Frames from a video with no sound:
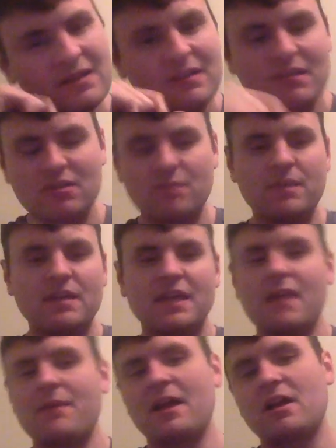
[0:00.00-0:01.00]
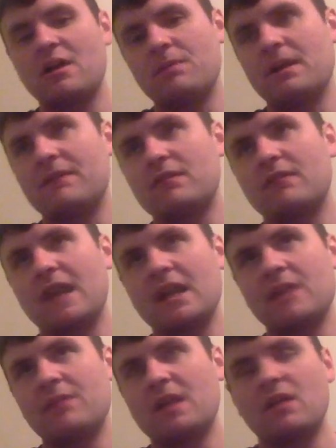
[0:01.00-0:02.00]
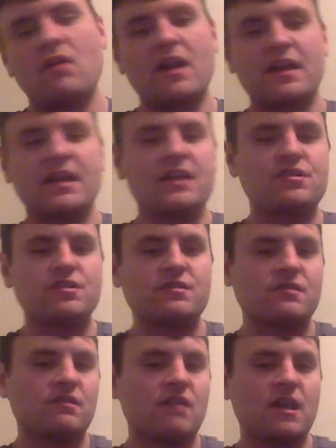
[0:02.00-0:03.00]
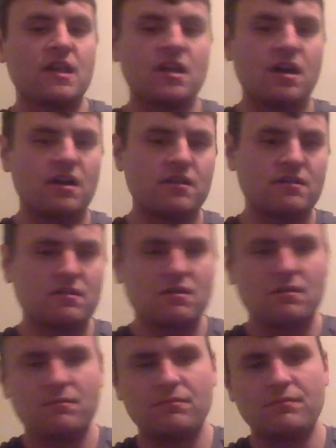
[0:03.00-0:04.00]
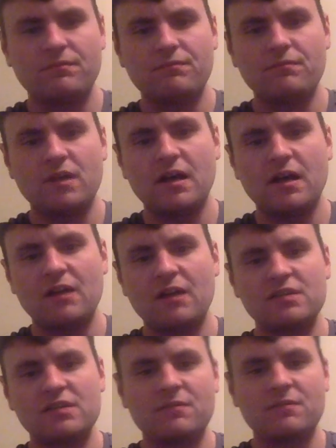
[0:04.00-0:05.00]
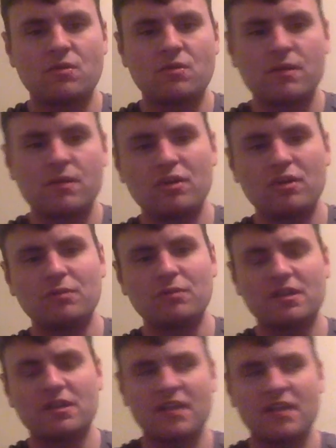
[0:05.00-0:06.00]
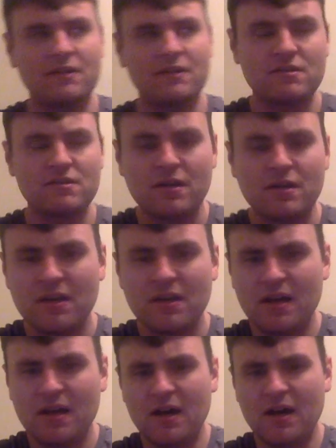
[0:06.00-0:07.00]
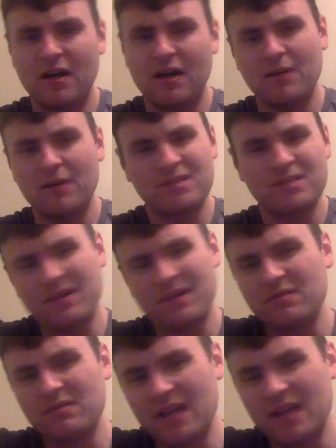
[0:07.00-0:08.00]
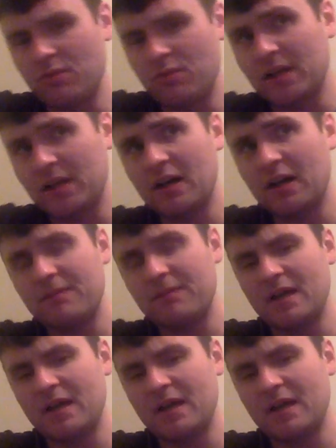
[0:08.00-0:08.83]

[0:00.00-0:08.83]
this would be a game that Kupp would have to rack up like a lot of catches and a lot of yards. I don't see him scoring multiple touchdowns. So I do like Cooper Kupp.